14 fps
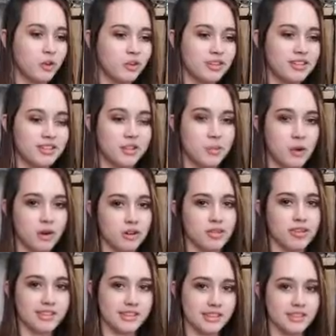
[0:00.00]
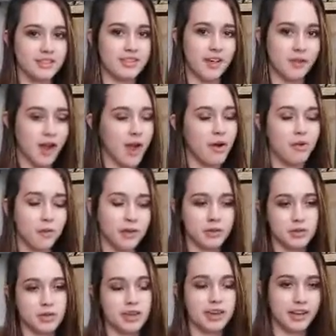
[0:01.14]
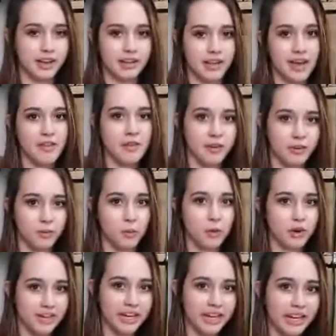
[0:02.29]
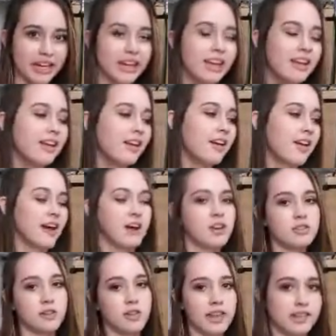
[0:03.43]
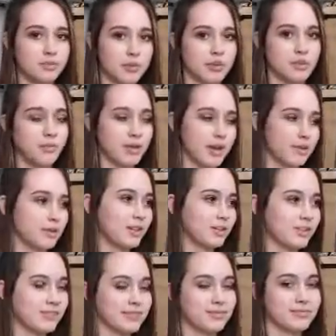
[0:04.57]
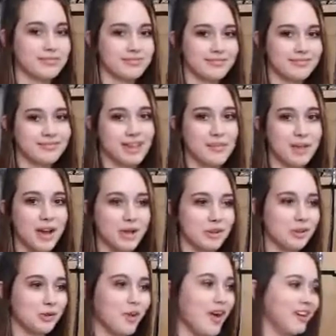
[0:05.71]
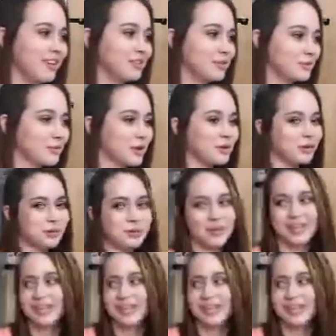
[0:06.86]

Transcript: cool to see the partners and how everybody was like getting together and working. And I also liked Brotherhood of Man because I mean, how can you not? It was pretty cool.